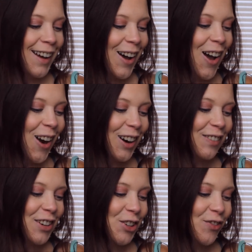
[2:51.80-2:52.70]

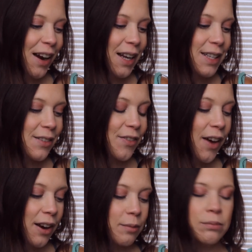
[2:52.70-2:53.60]
artificial fragrance,
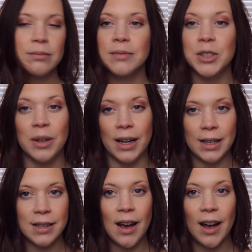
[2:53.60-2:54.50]
fra you
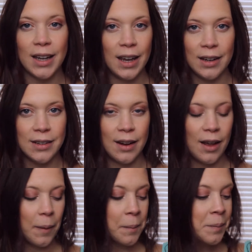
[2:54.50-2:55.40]
guys, I can
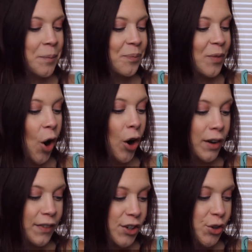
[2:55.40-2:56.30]
today.
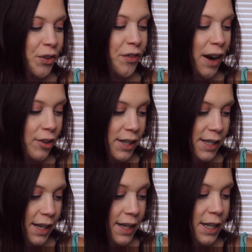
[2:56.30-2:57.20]
Artificial
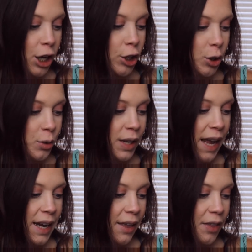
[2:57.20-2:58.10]
fragrances, gluten,
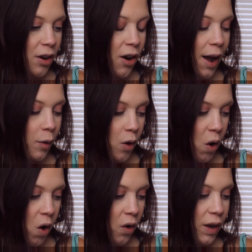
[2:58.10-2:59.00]
and ethanol
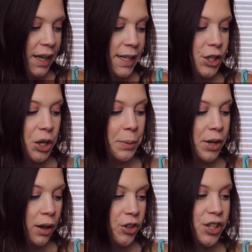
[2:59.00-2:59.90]
alcohol. It is
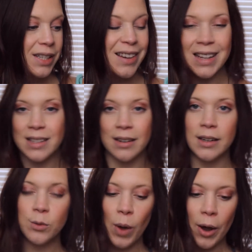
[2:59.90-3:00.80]
dermatologist
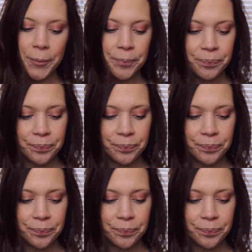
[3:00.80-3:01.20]
tested as well.